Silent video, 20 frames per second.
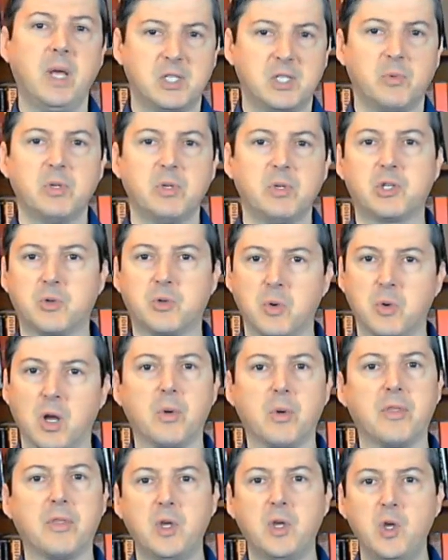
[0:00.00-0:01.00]
Well, because it was
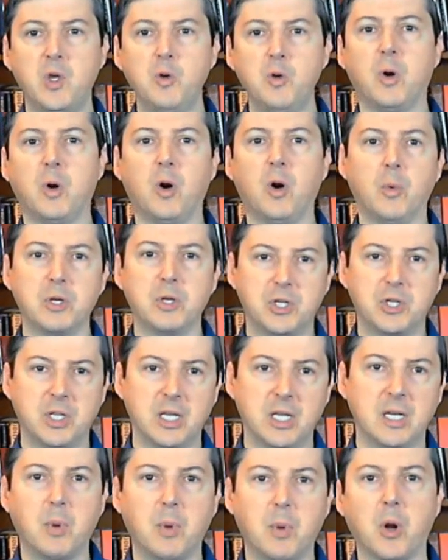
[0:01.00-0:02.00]
struck with the cue ball,
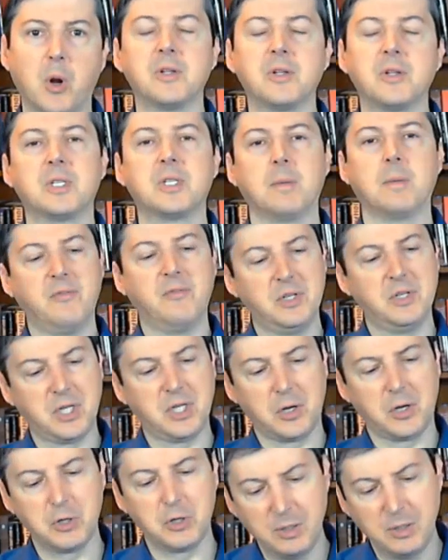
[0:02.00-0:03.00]
which then imparted some of
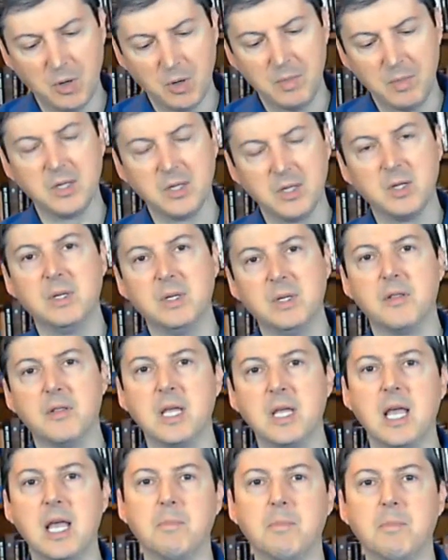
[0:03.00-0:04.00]
its energy and
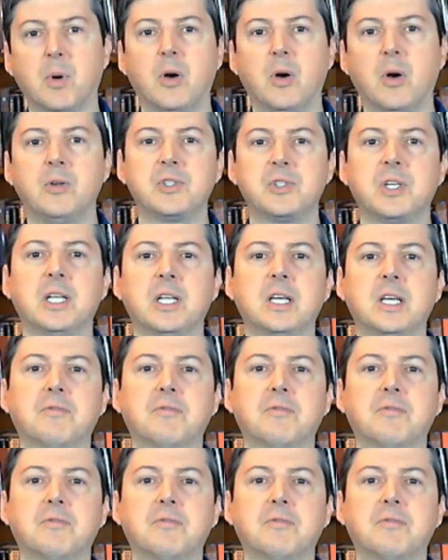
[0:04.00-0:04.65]
momentum into the 8 ball,